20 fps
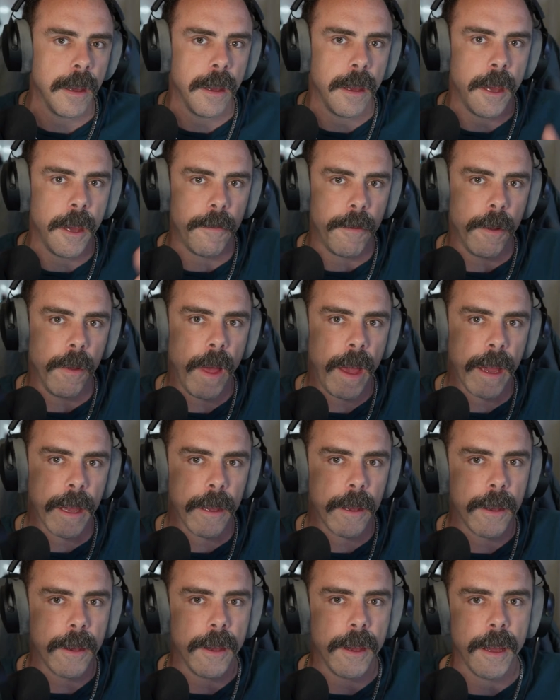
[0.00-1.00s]
if you
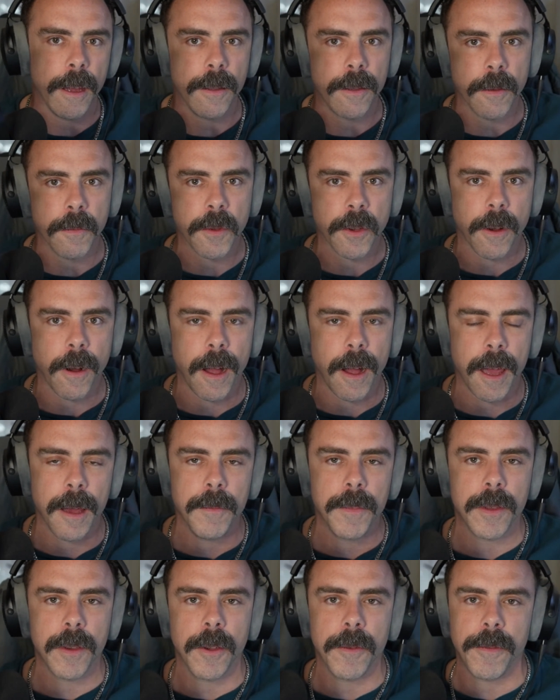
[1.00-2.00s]
like and subscribe.
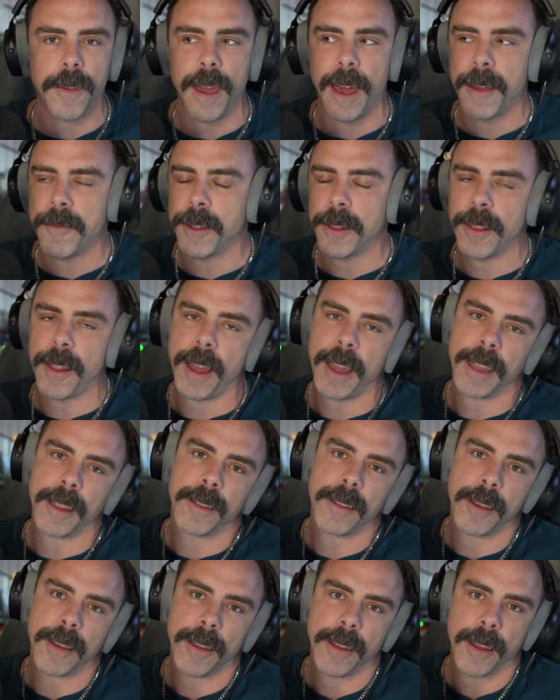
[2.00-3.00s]
So if you haven't
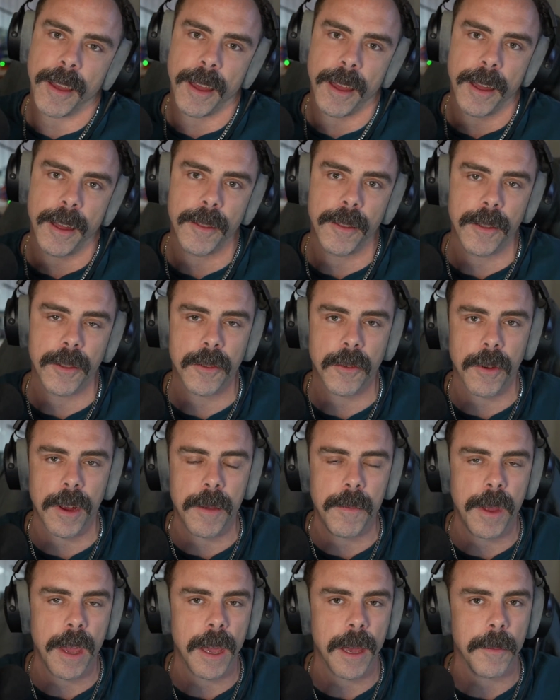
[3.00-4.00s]
liked the stream
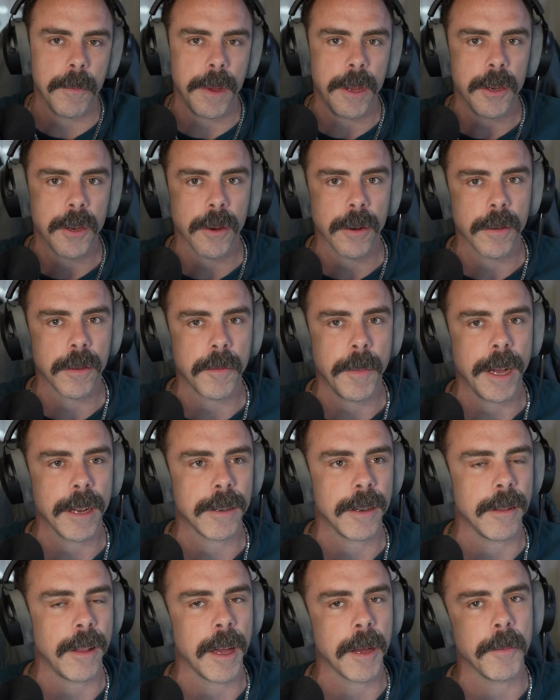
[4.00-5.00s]
yet, be sure to smash
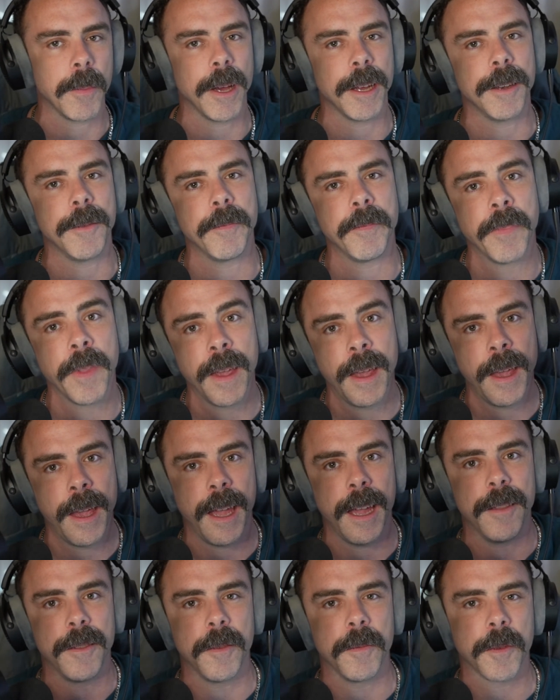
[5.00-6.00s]
that like button
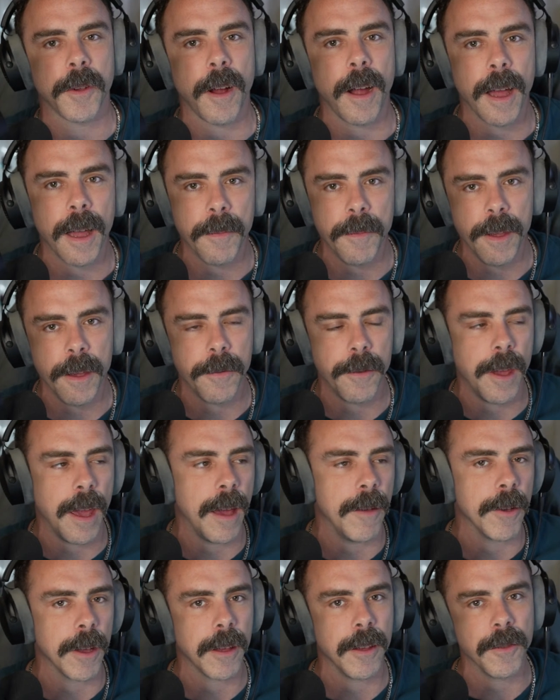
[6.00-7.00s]
and subscribe if you
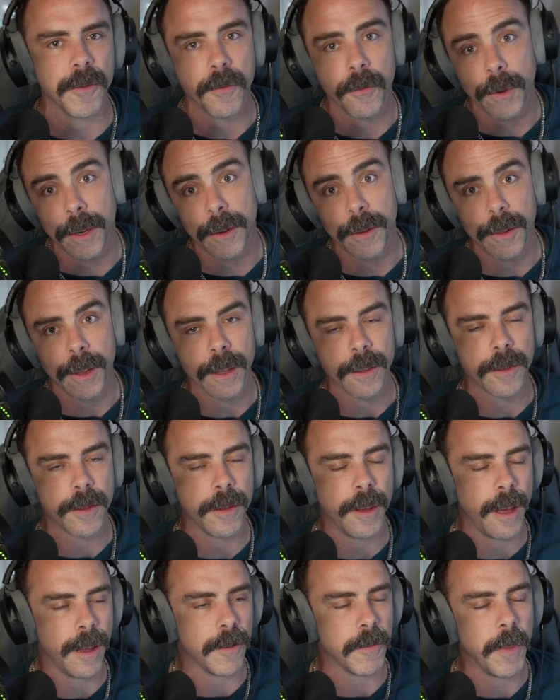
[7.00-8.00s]
haven't, because we do this
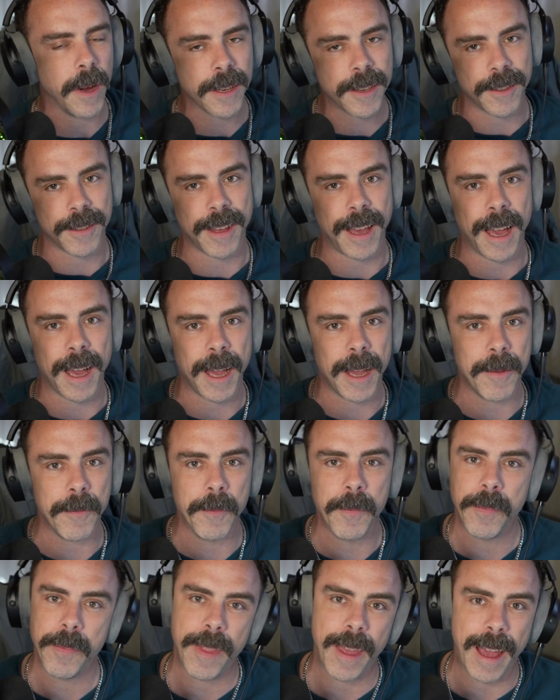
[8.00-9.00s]
as much as I
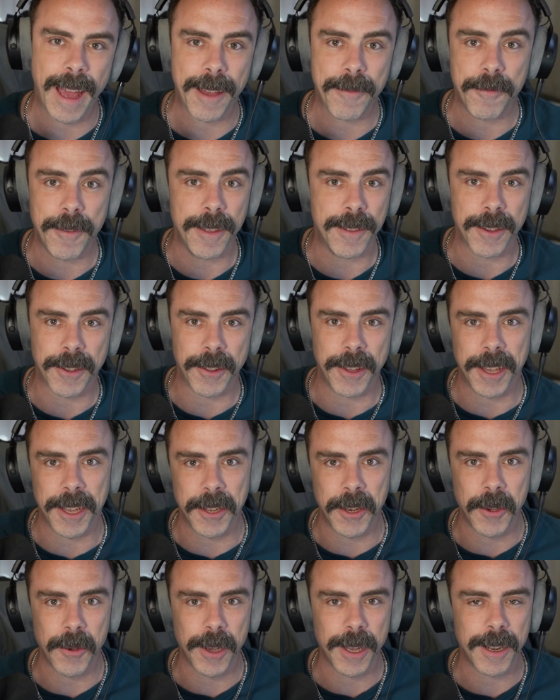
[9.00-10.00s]
physically can
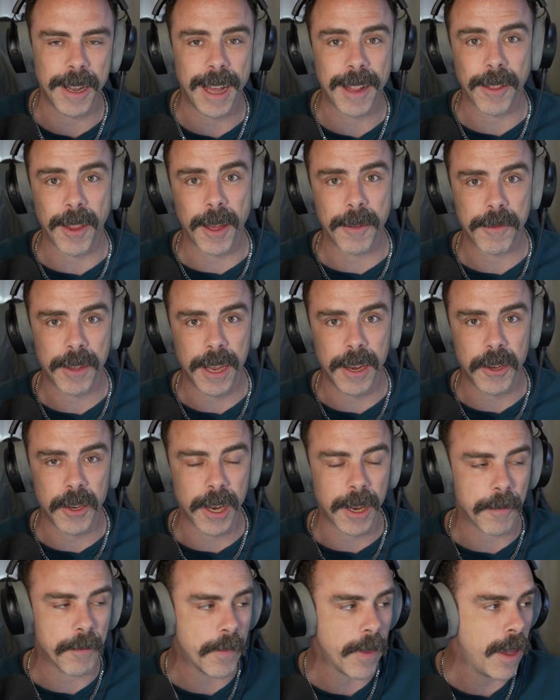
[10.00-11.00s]
do it. I love
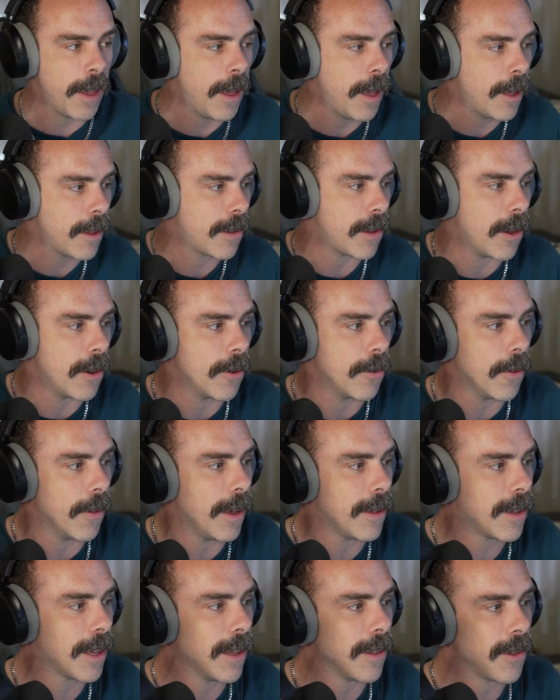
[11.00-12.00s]
teaching. So
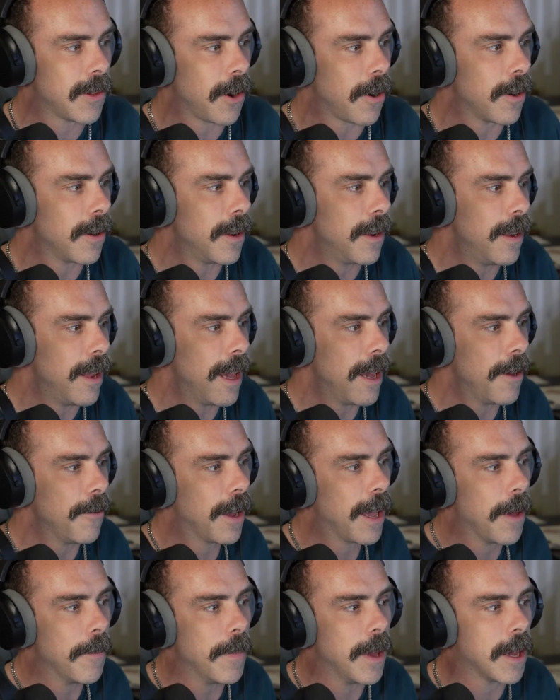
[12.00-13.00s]
let's get started today. We
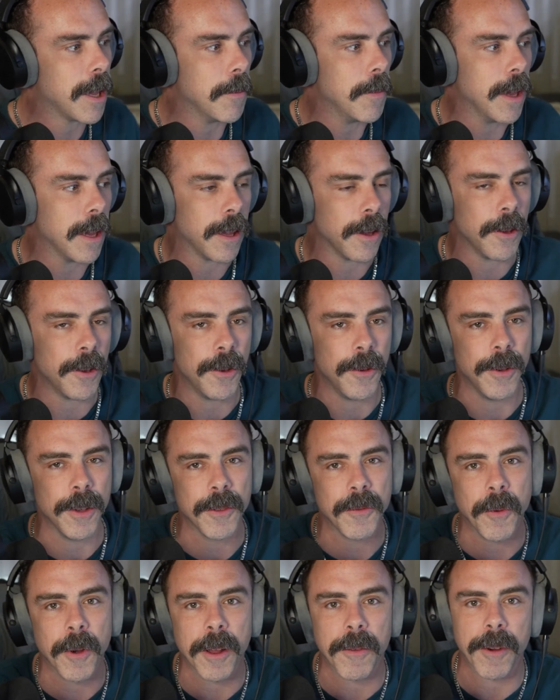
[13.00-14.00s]
got Mika, who is
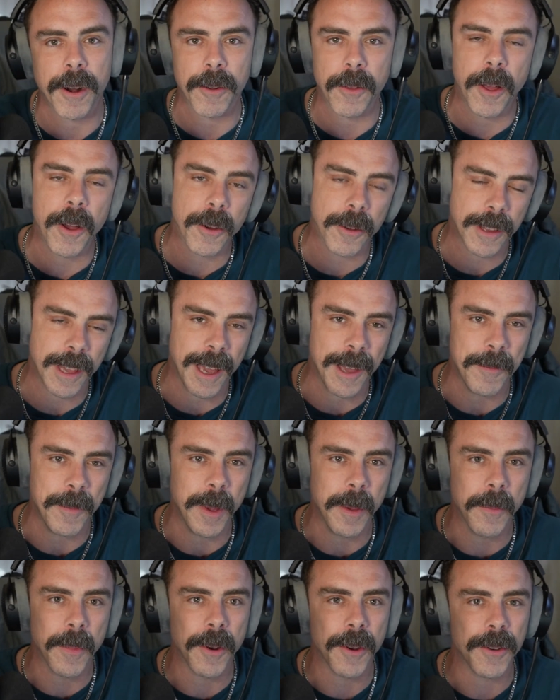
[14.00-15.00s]
one of our longtime
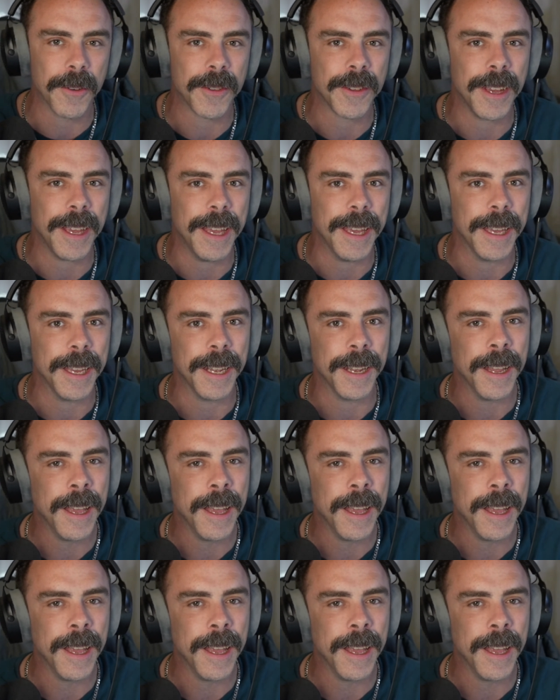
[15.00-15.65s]
members in